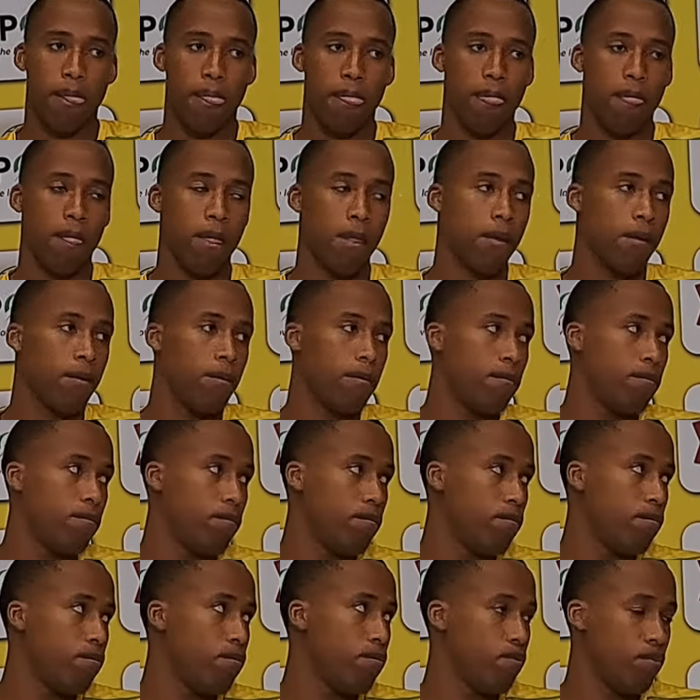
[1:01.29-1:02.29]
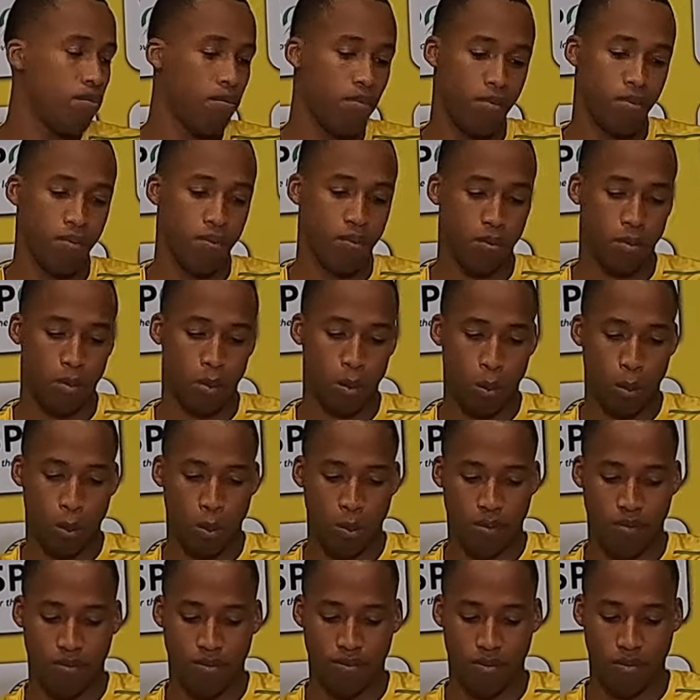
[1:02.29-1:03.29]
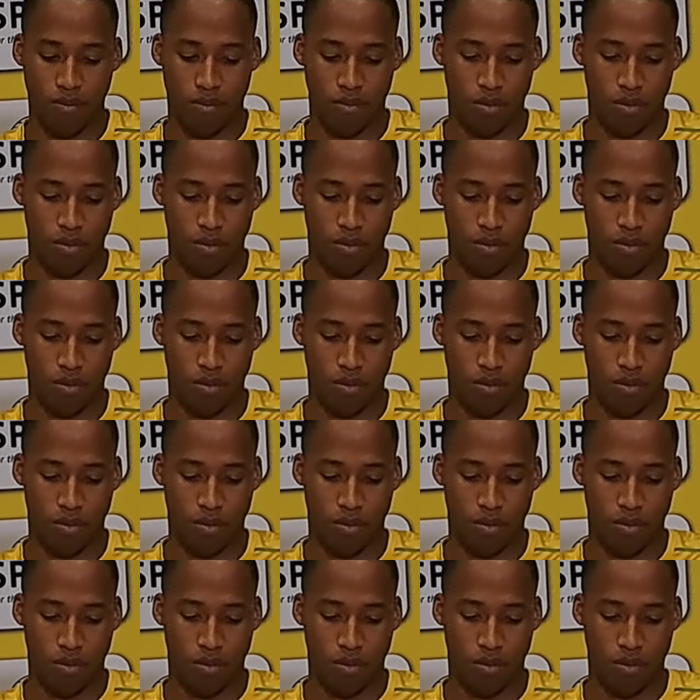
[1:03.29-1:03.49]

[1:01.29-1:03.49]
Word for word: Thank you. Taking questions for Mihlali?